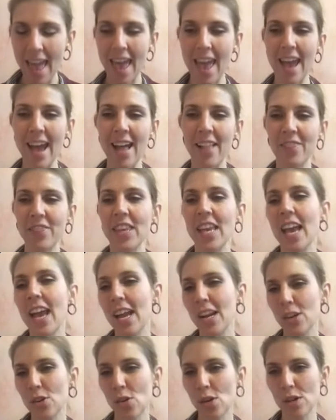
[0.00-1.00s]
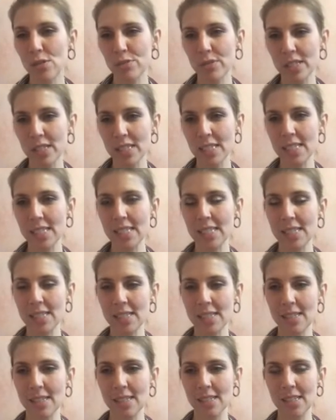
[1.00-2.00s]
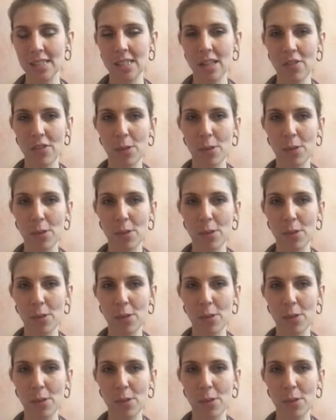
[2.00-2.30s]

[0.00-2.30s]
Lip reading: And the end goal really is